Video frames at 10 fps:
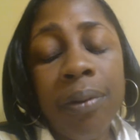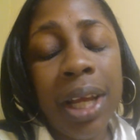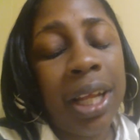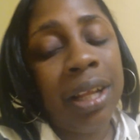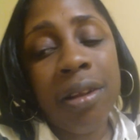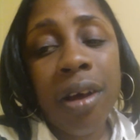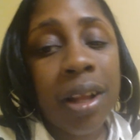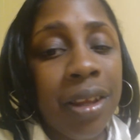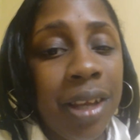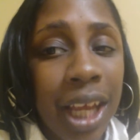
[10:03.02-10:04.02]
went and
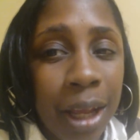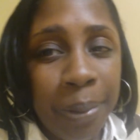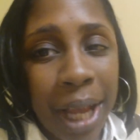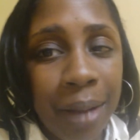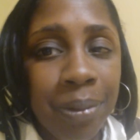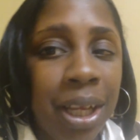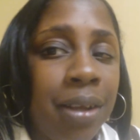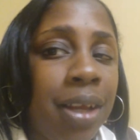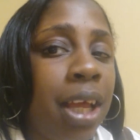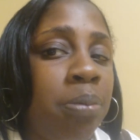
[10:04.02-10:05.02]
talked to Deb Abney,
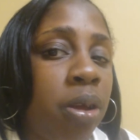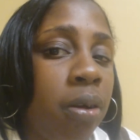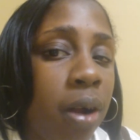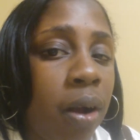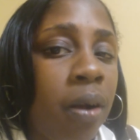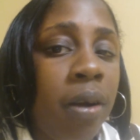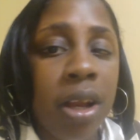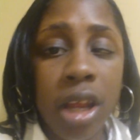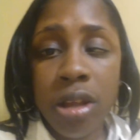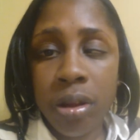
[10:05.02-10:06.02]
and Deb told her,
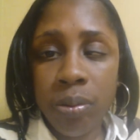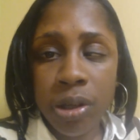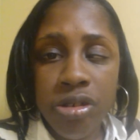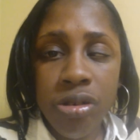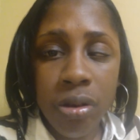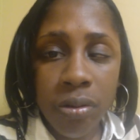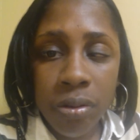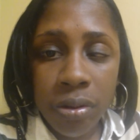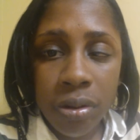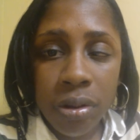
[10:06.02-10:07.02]
this is what you
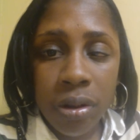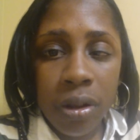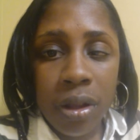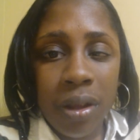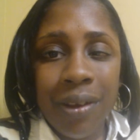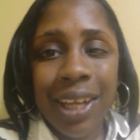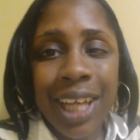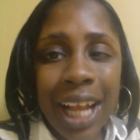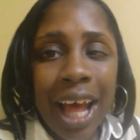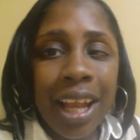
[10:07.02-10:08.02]
do. To
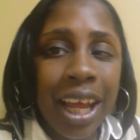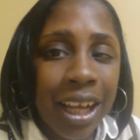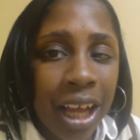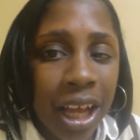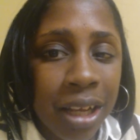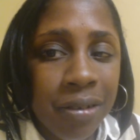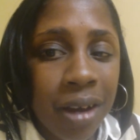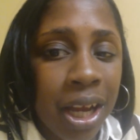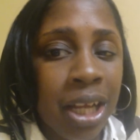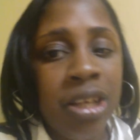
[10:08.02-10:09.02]
get out of that
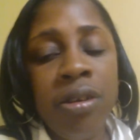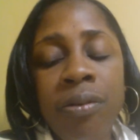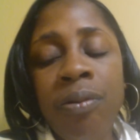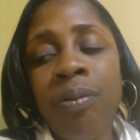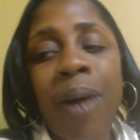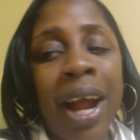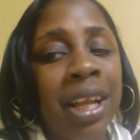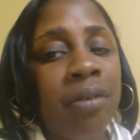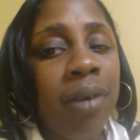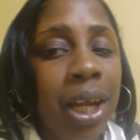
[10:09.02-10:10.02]
contract, you write
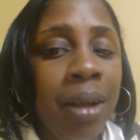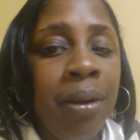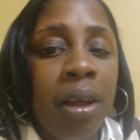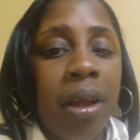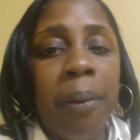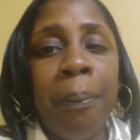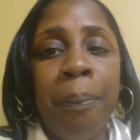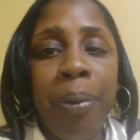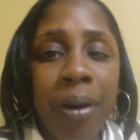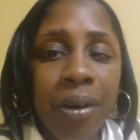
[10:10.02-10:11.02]
3
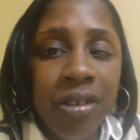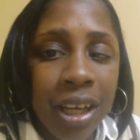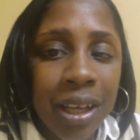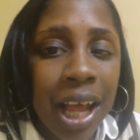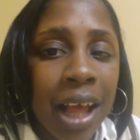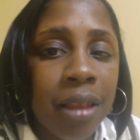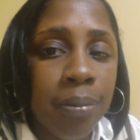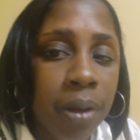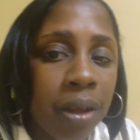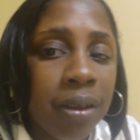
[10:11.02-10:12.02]
bullshitting ass
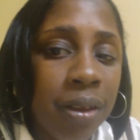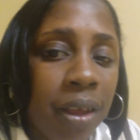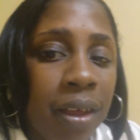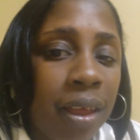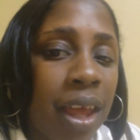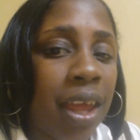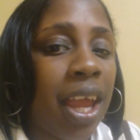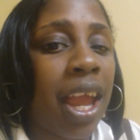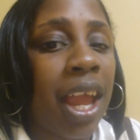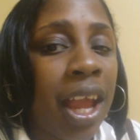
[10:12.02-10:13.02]
books.
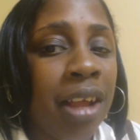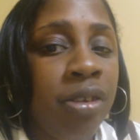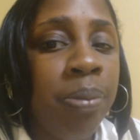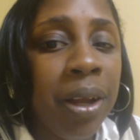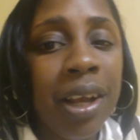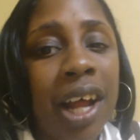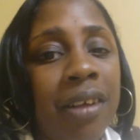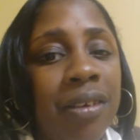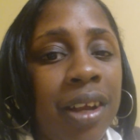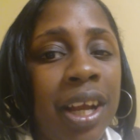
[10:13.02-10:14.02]
And you put it
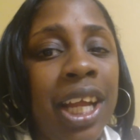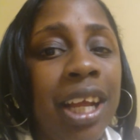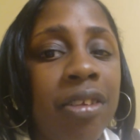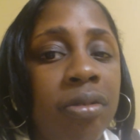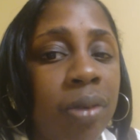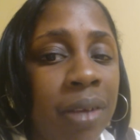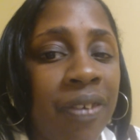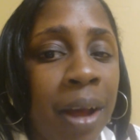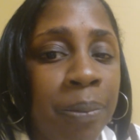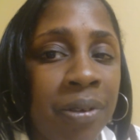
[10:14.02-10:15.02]
out there, he gets
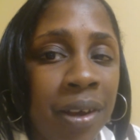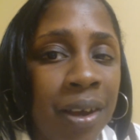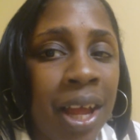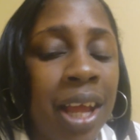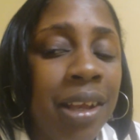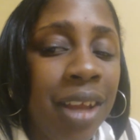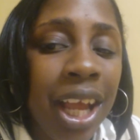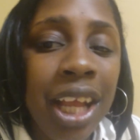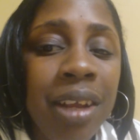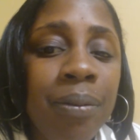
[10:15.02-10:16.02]
25% of that.
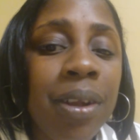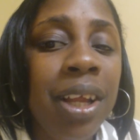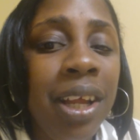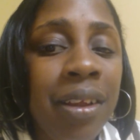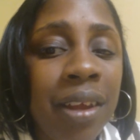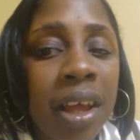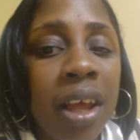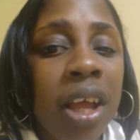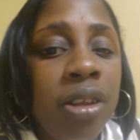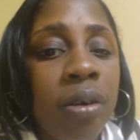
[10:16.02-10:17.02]
Then you release
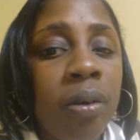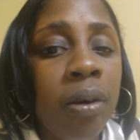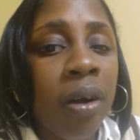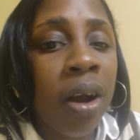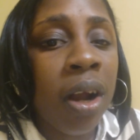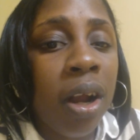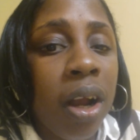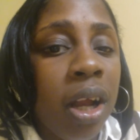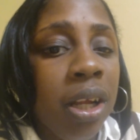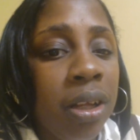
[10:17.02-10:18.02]
your
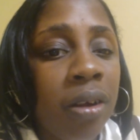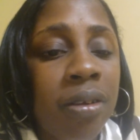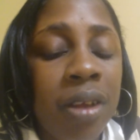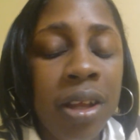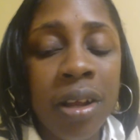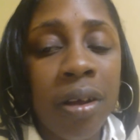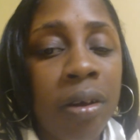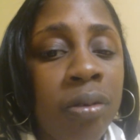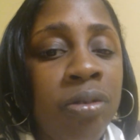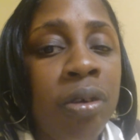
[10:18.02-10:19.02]

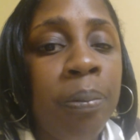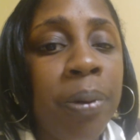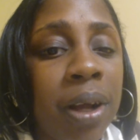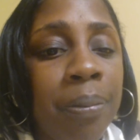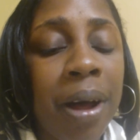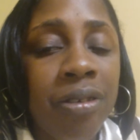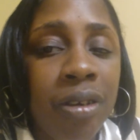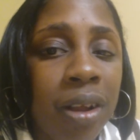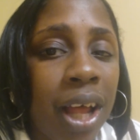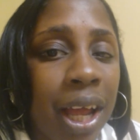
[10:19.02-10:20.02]
book about
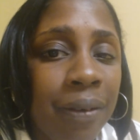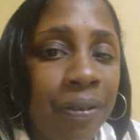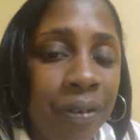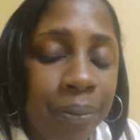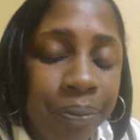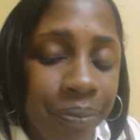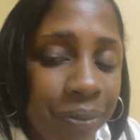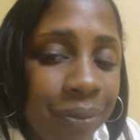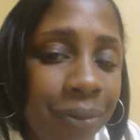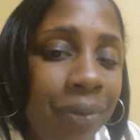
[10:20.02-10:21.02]
your life.
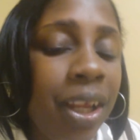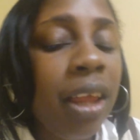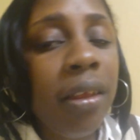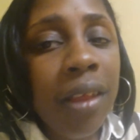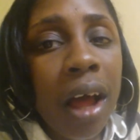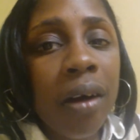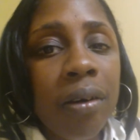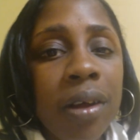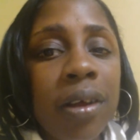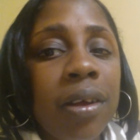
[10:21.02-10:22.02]
So,
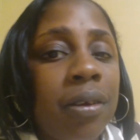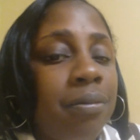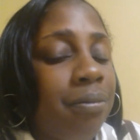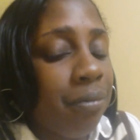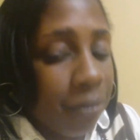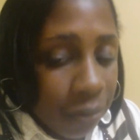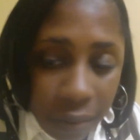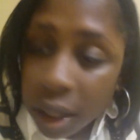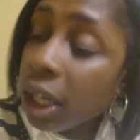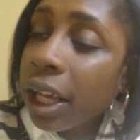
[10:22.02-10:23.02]

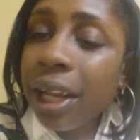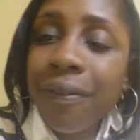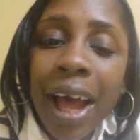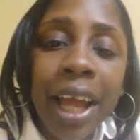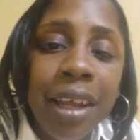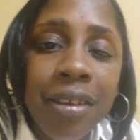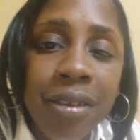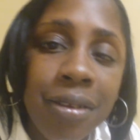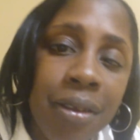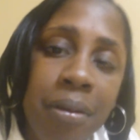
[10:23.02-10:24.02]
good
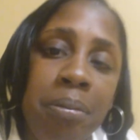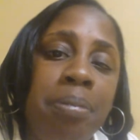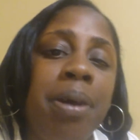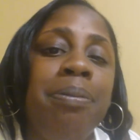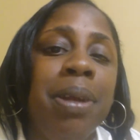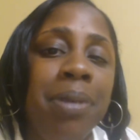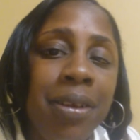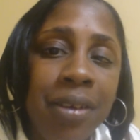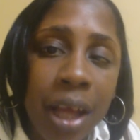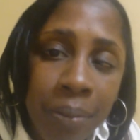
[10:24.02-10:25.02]
advice. But
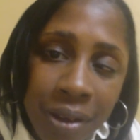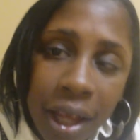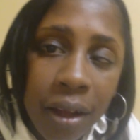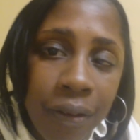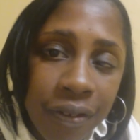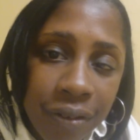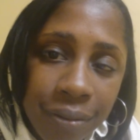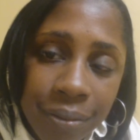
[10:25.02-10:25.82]
Mimi's dumb self